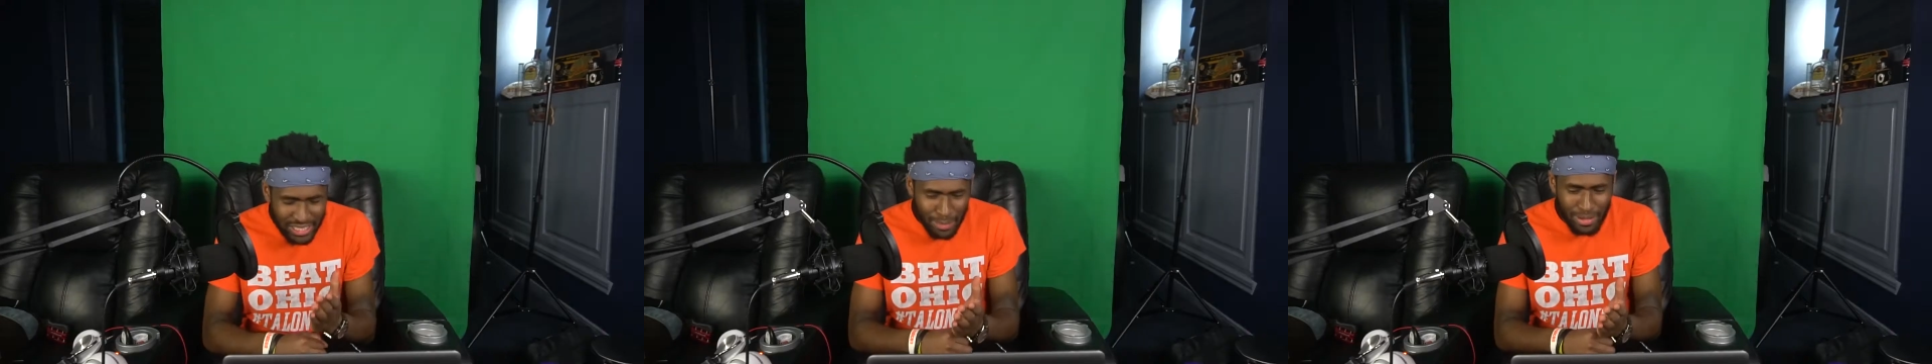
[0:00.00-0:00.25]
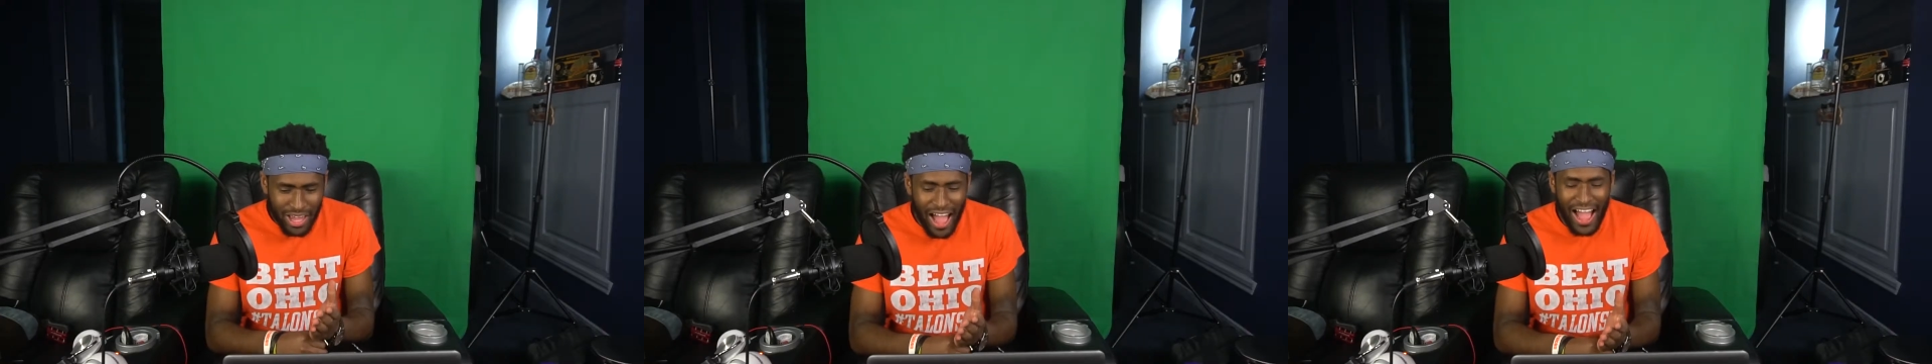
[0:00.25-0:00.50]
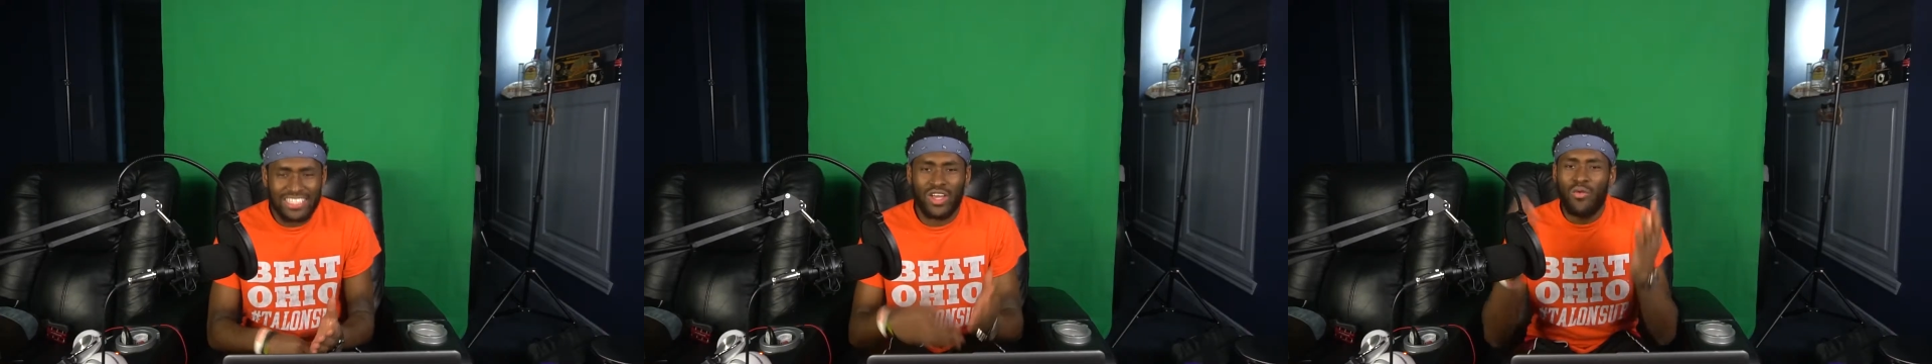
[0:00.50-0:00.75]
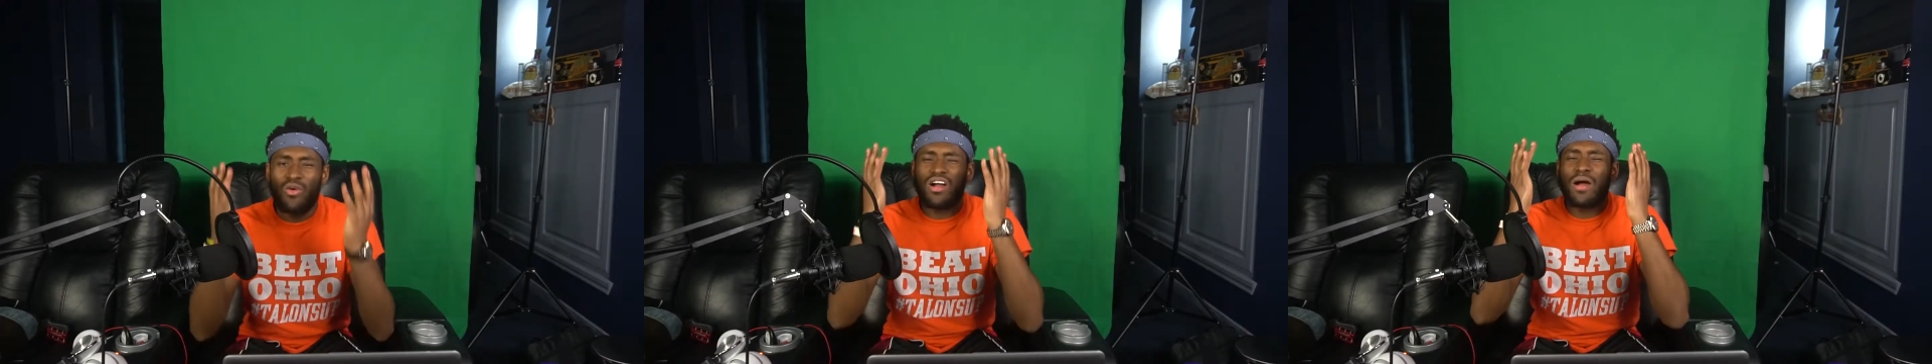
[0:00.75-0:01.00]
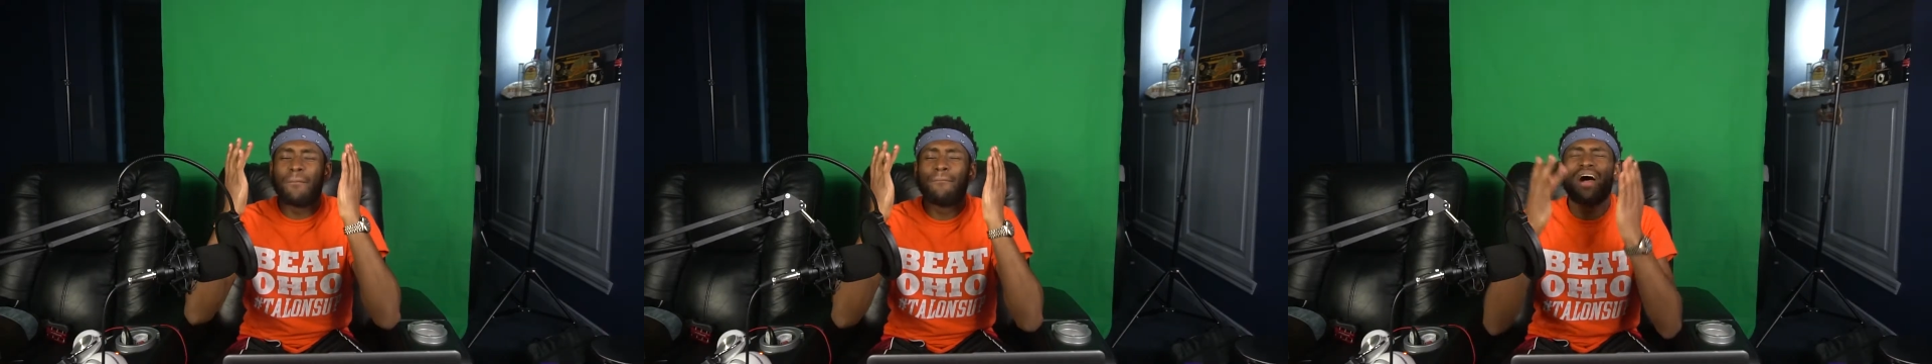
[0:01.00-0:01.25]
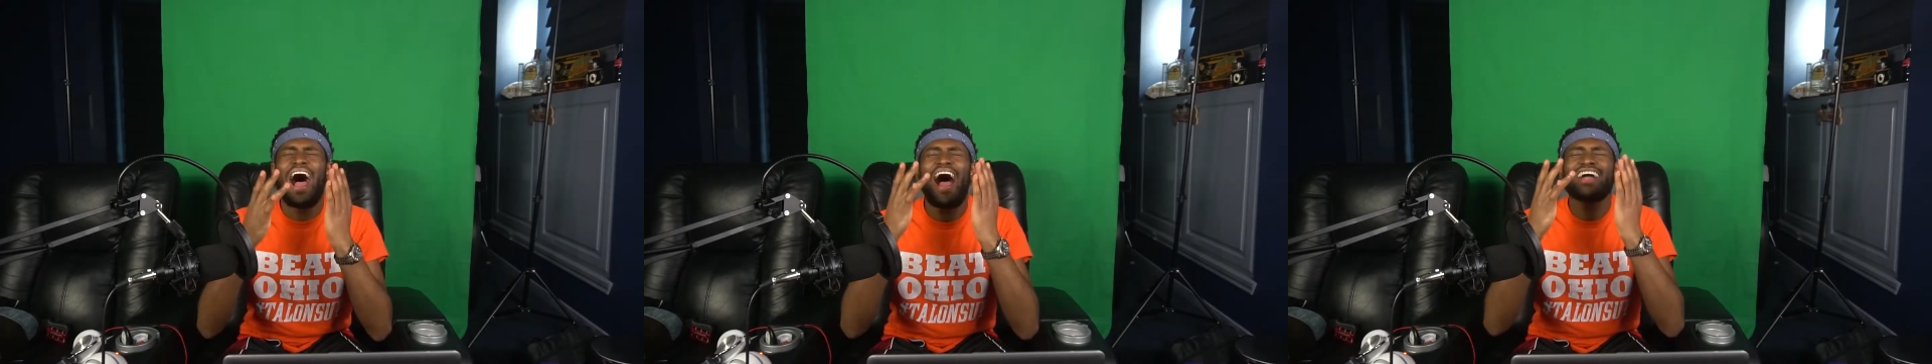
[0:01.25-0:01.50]
is up, you guys? Welcome
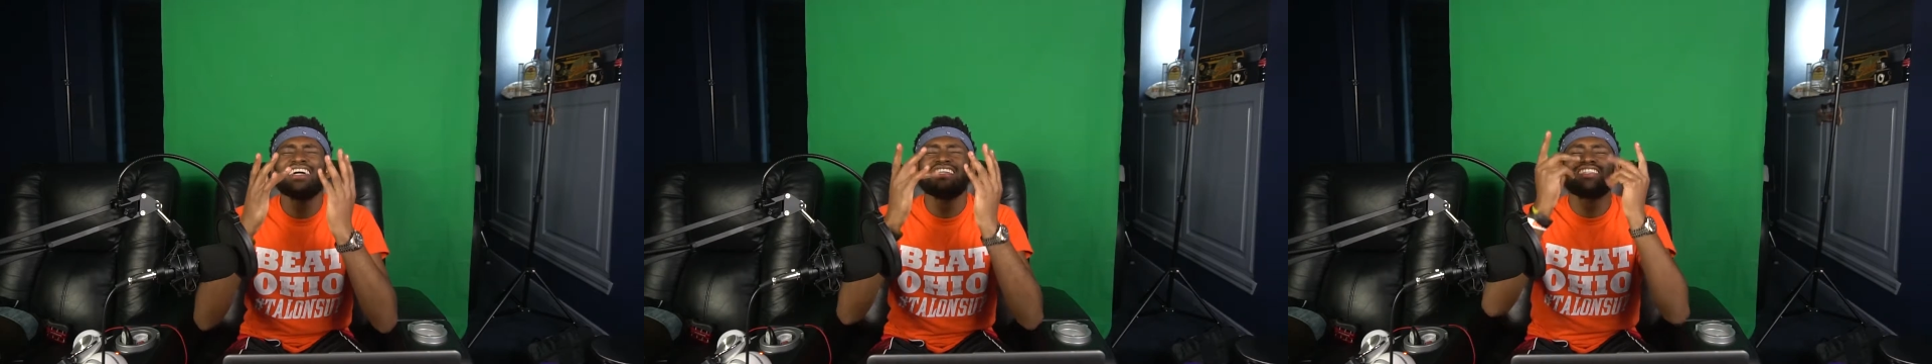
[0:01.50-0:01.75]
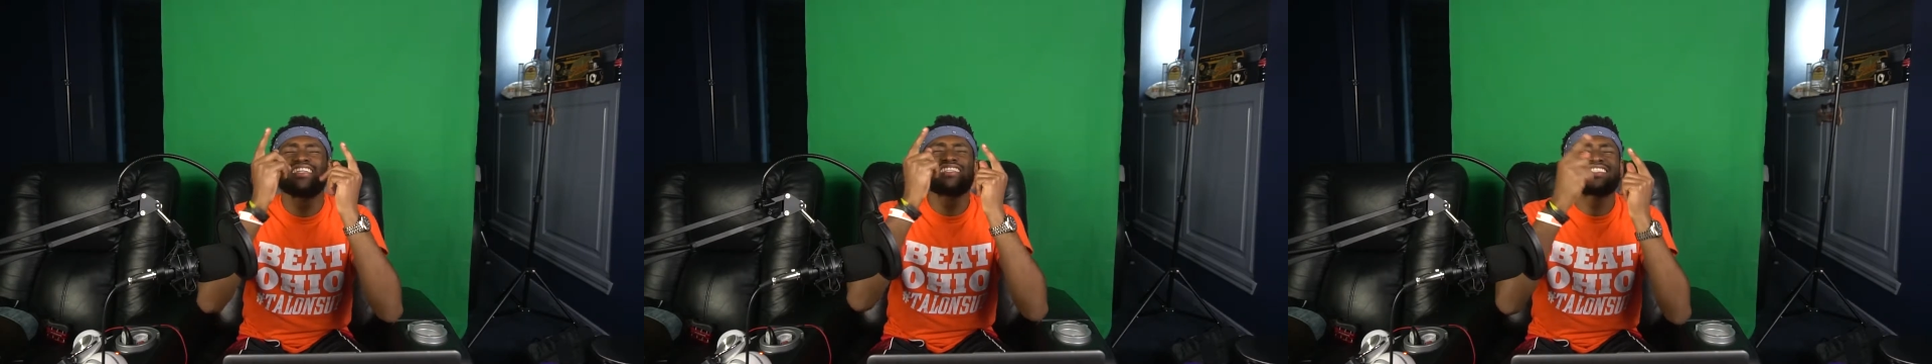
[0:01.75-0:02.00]
back to